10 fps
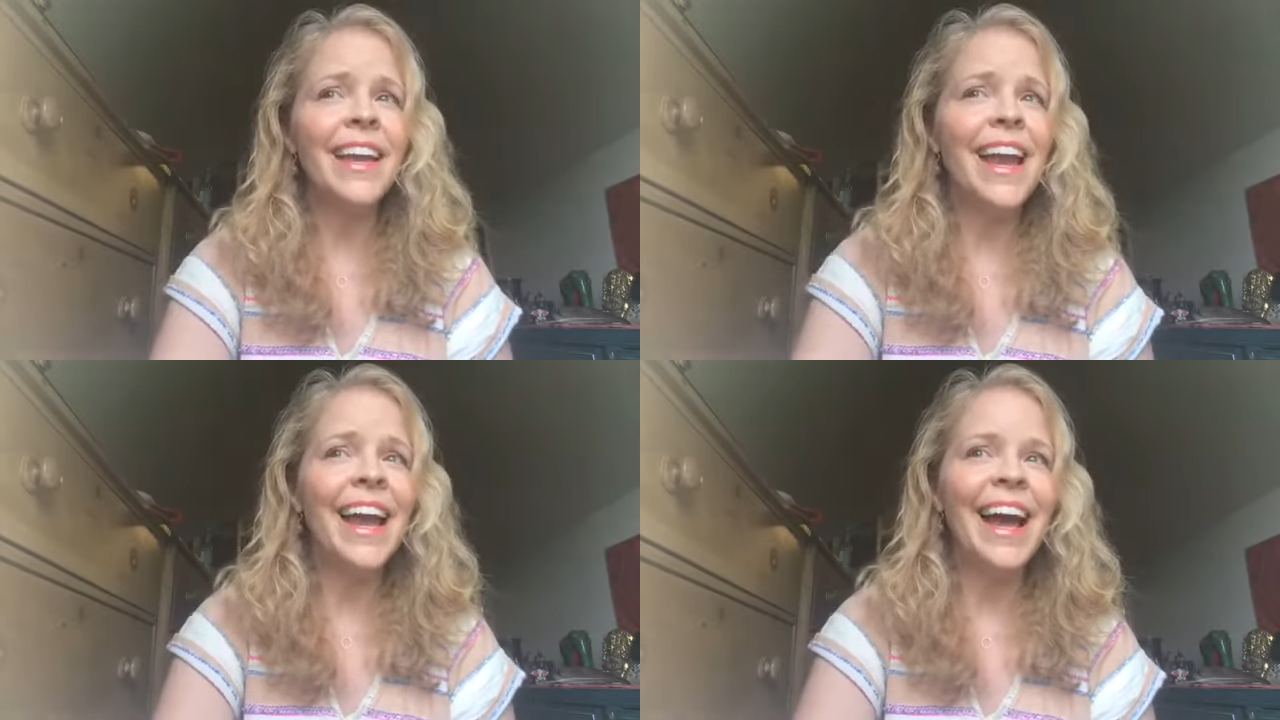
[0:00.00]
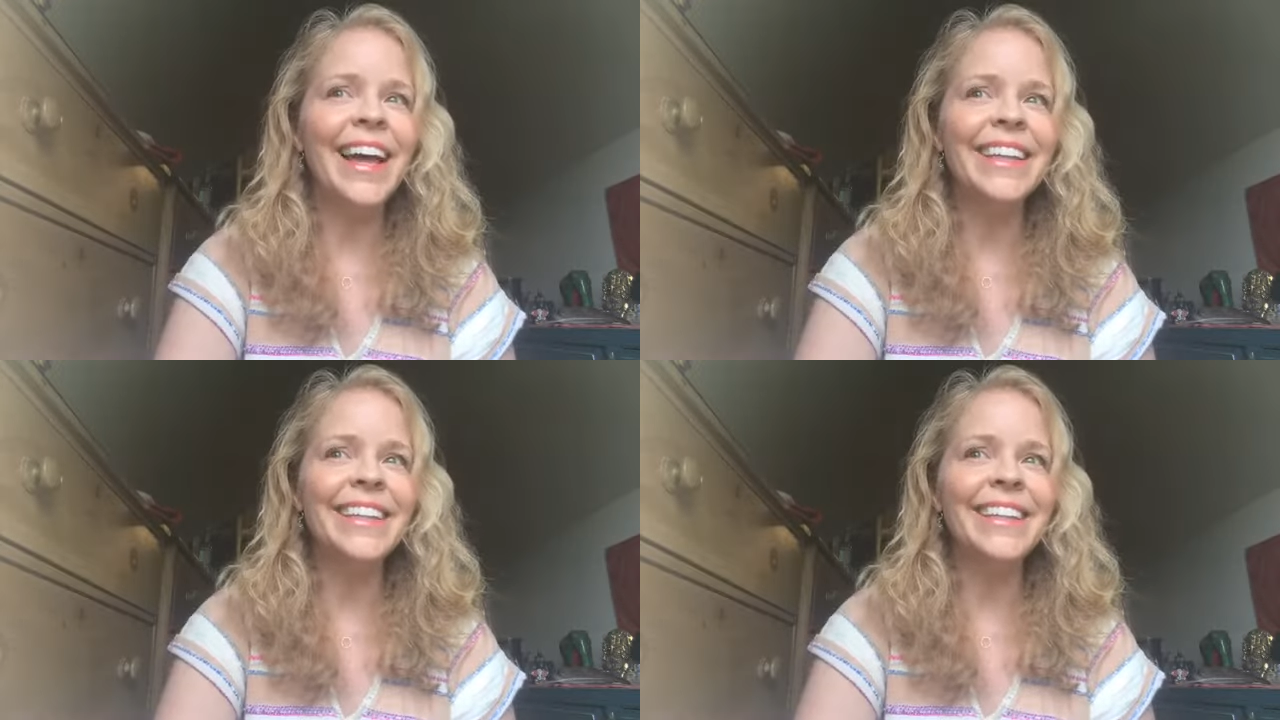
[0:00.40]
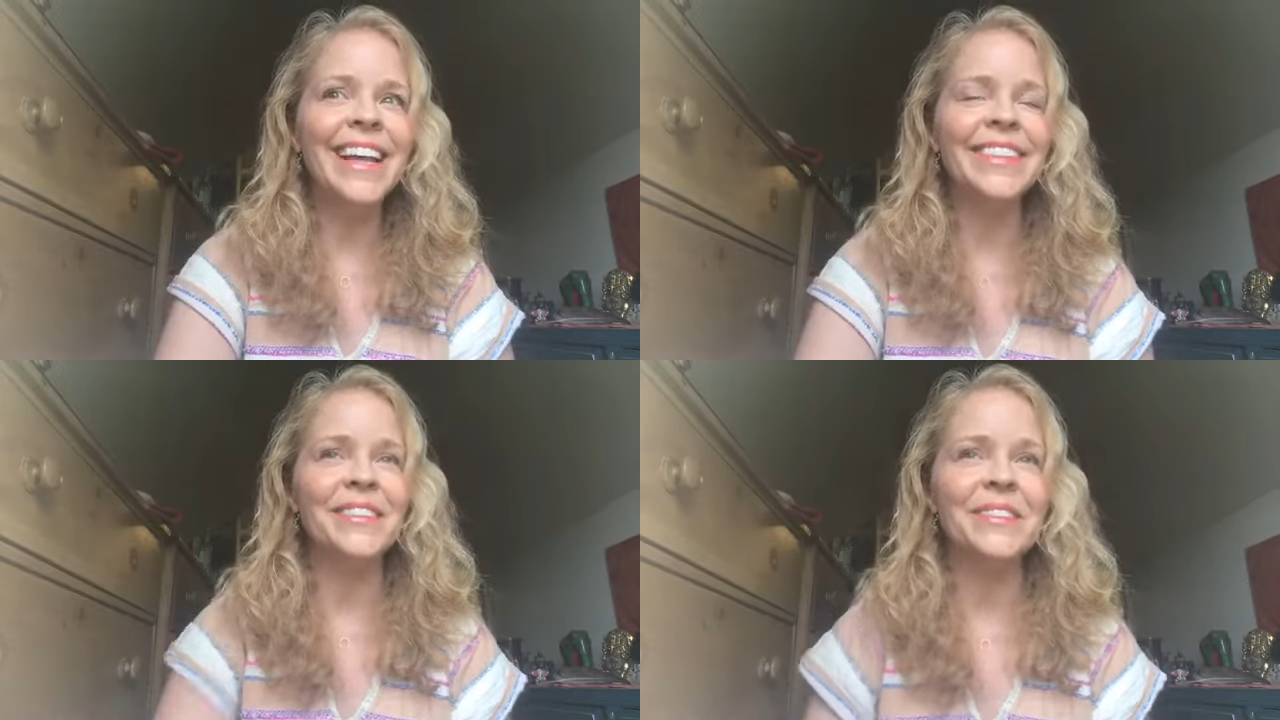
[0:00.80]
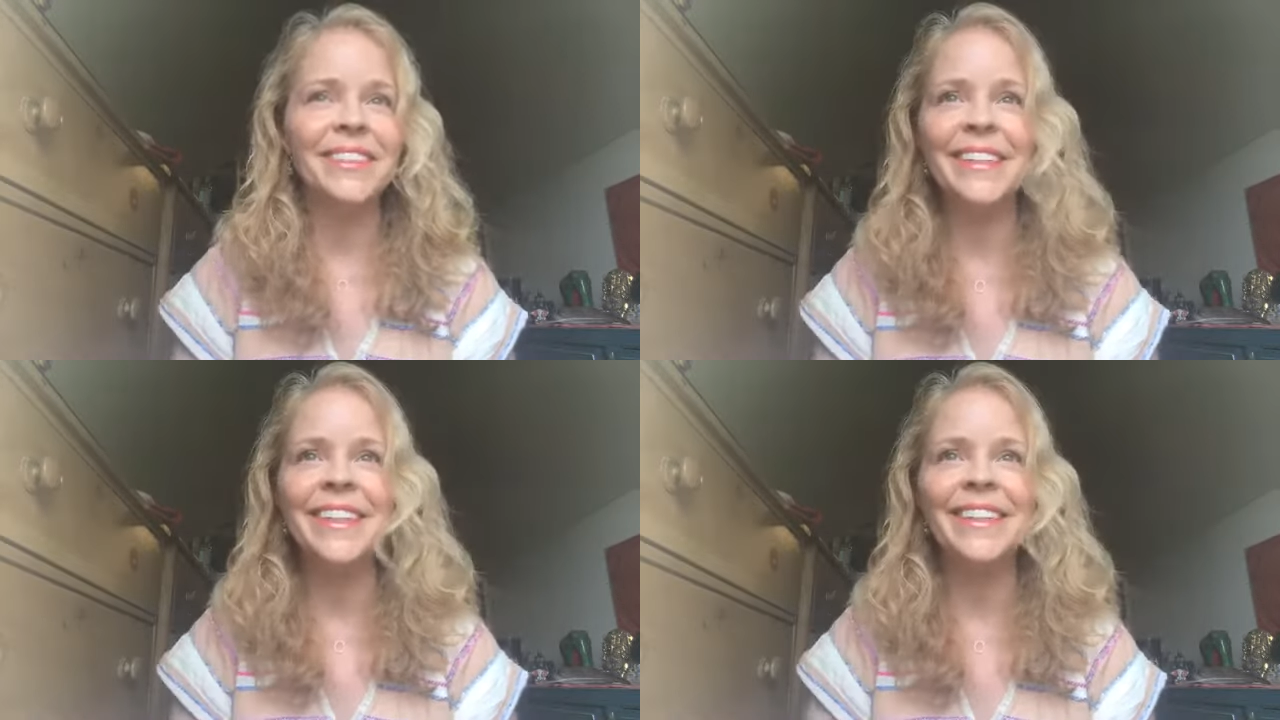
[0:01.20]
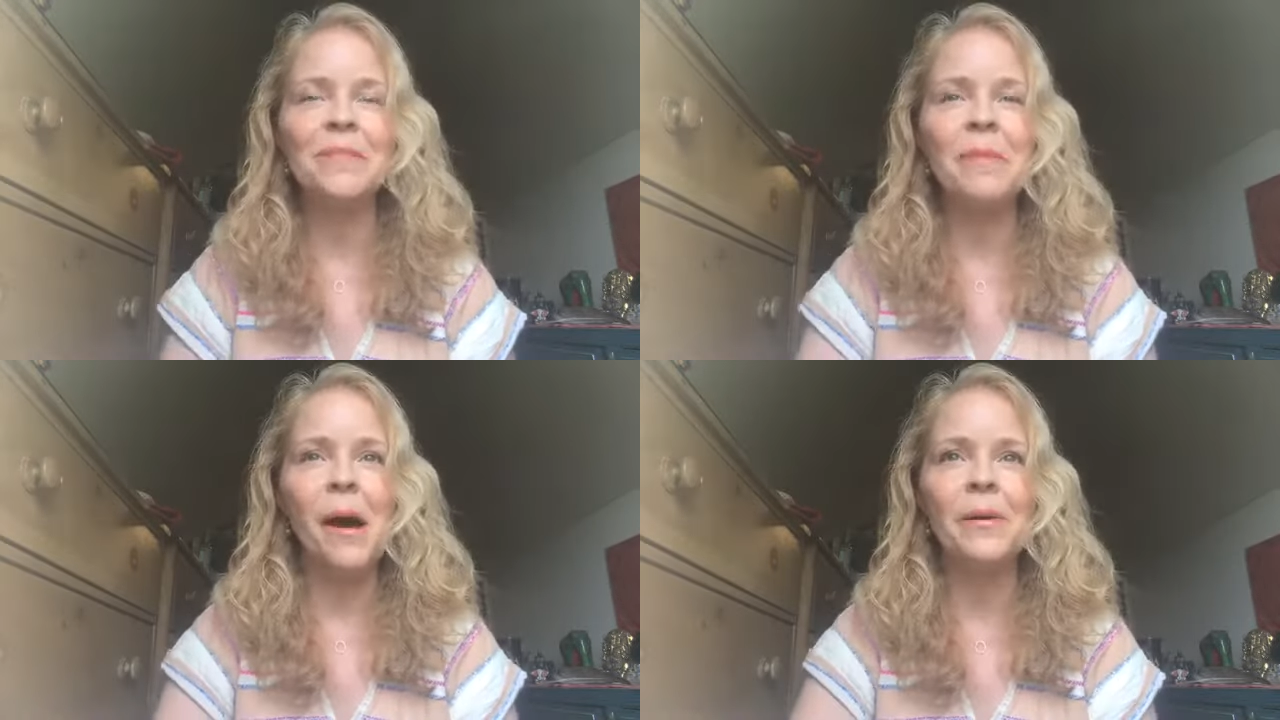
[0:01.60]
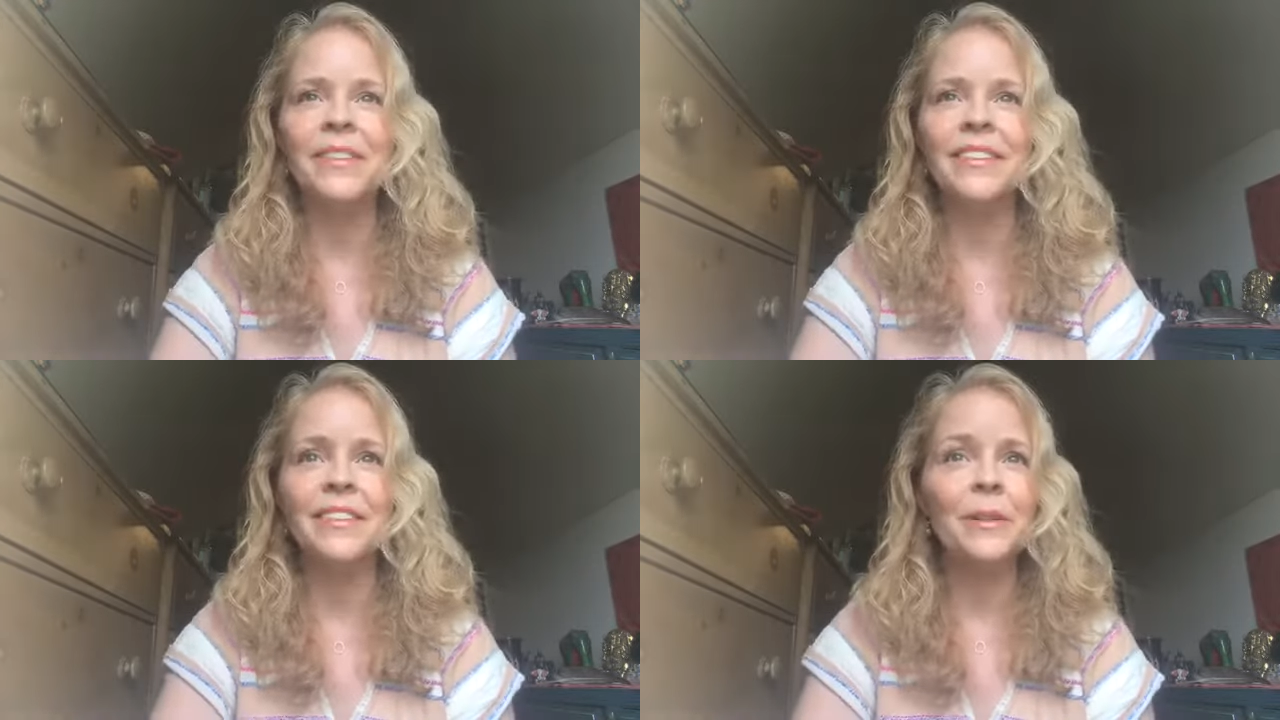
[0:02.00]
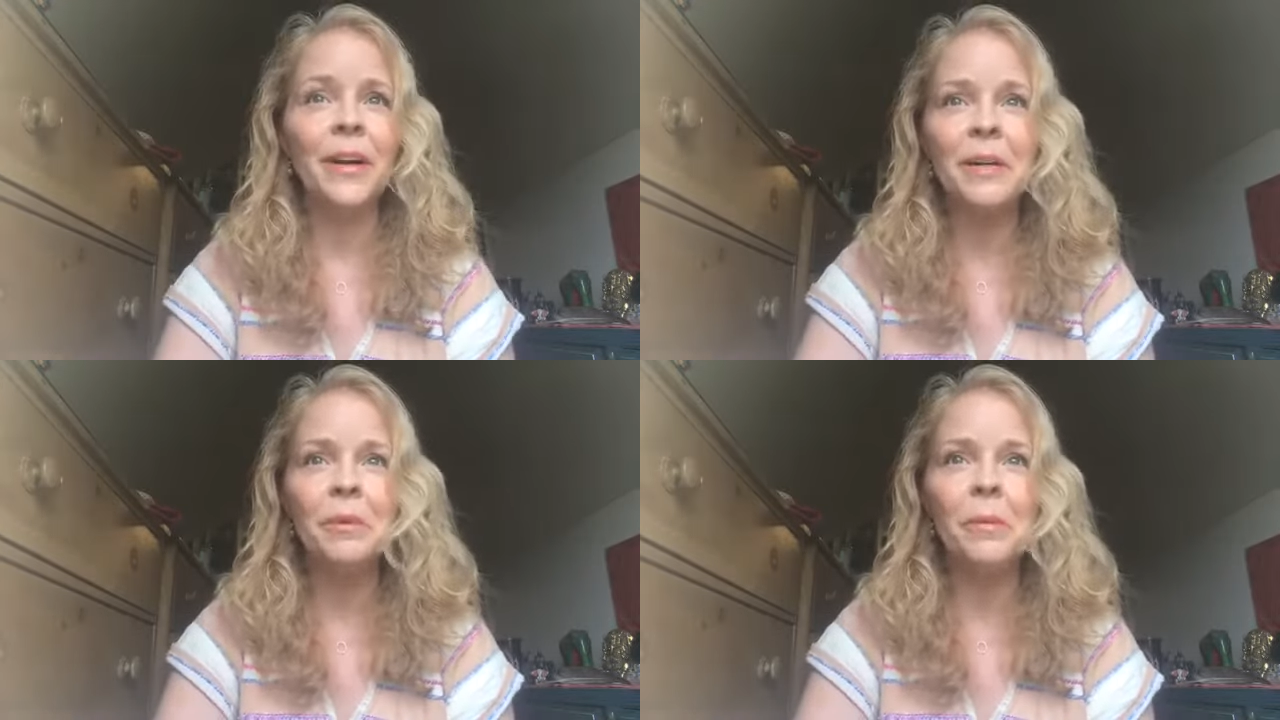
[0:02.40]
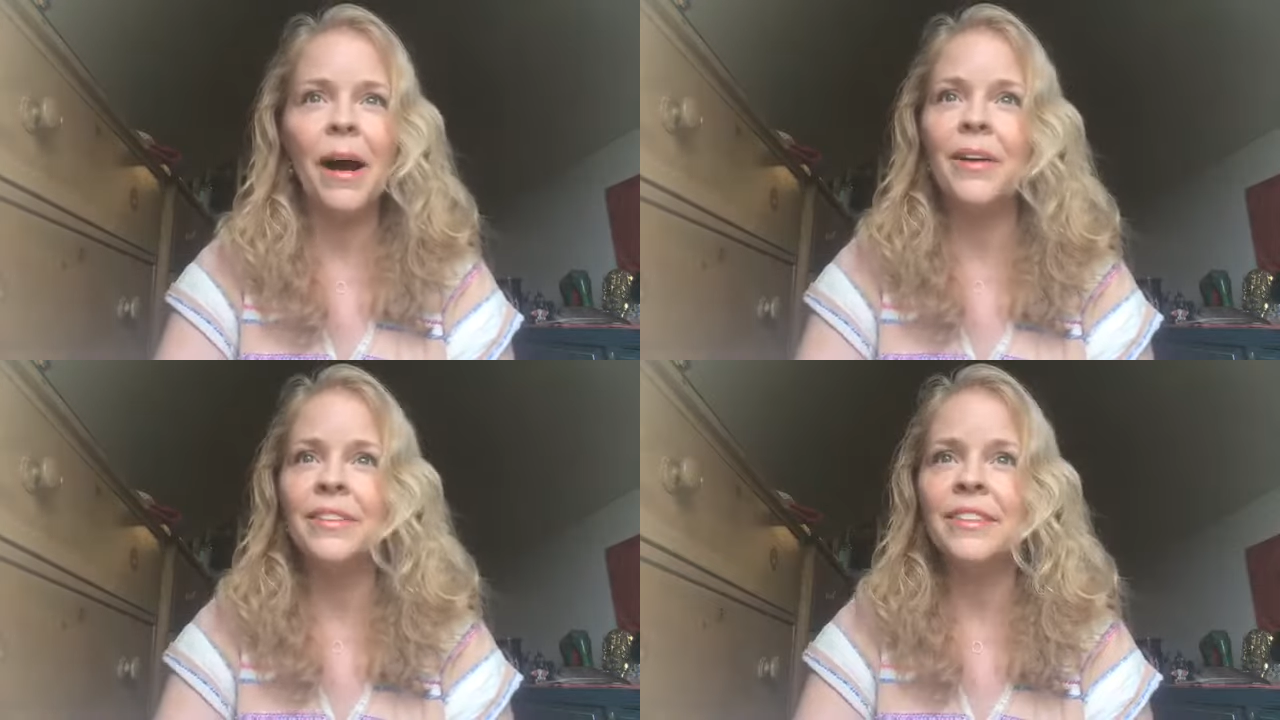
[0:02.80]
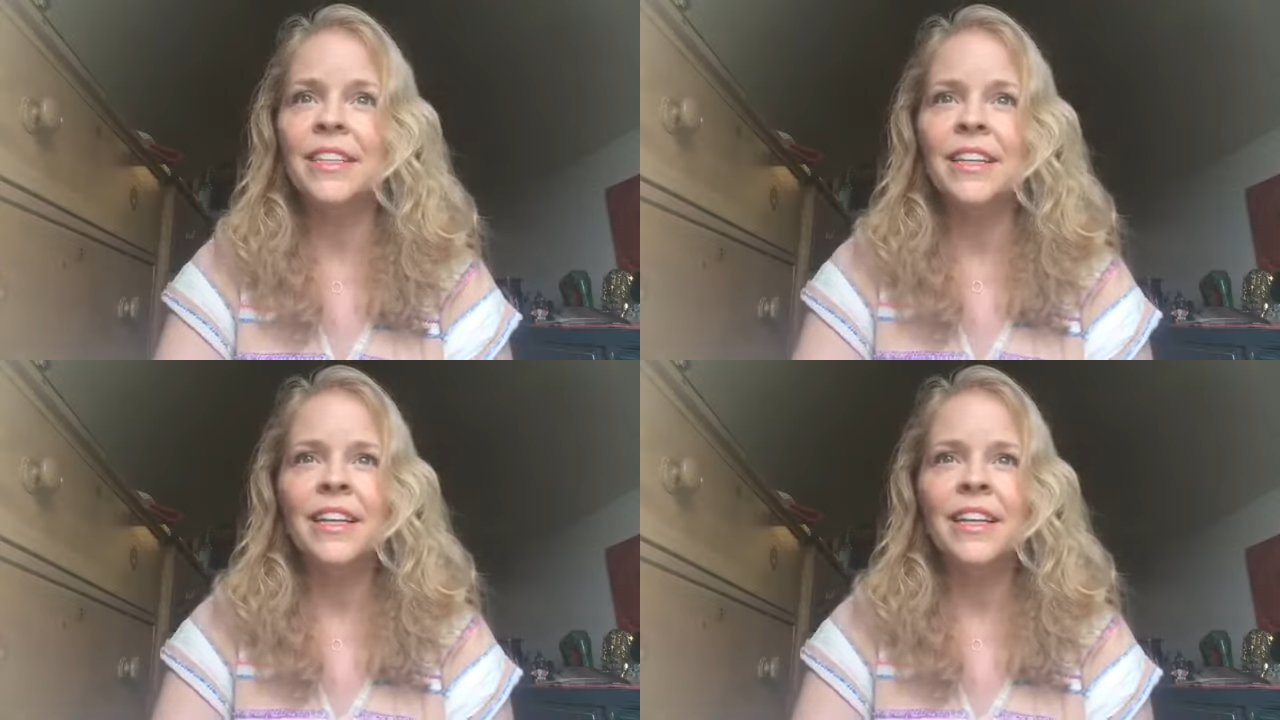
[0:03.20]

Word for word: And as I was staring at the mountain, this incredible mountain,